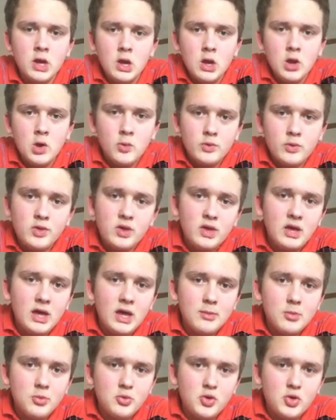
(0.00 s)
was he
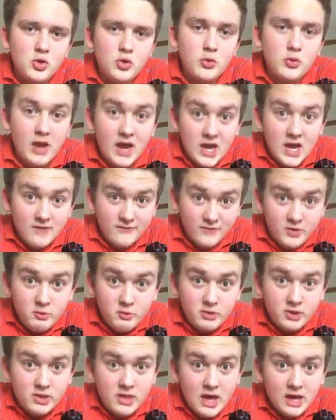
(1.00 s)
able to, in a few
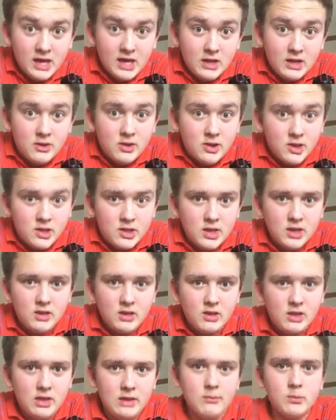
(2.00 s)
seconds,
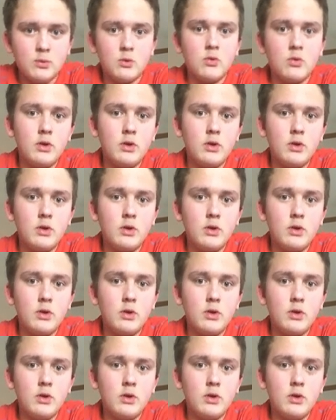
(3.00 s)
disassemble